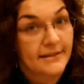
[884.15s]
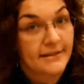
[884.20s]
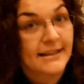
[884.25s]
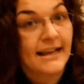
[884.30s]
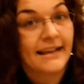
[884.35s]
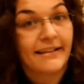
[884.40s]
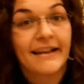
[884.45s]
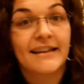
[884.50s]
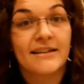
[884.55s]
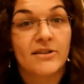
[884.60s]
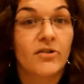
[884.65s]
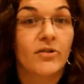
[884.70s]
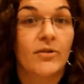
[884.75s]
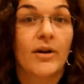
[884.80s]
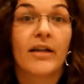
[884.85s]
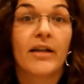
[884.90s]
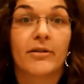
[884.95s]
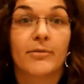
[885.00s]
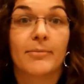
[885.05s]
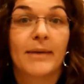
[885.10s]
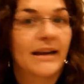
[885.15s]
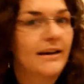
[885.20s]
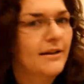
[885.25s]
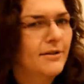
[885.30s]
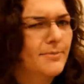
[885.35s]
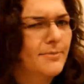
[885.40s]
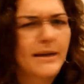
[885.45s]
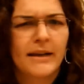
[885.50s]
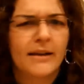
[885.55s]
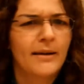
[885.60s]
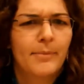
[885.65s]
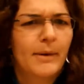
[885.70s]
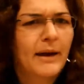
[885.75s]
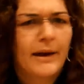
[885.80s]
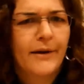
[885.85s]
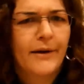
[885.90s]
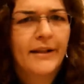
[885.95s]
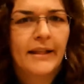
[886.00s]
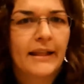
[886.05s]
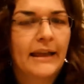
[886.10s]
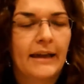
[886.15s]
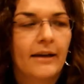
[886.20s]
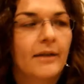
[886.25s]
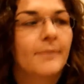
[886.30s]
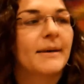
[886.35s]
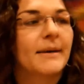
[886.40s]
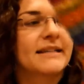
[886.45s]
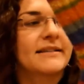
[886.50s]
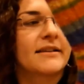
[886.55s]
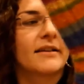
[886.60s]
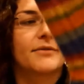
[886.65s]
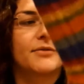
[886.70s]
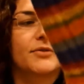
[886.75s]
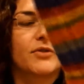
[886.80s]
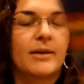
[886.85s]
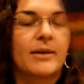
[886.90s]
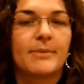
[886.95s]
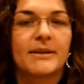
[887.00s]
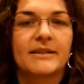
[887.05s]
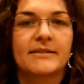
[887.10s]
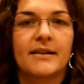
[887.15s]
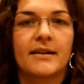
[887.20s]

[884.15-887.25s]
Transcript: because I like to do color management apparently on my self-striping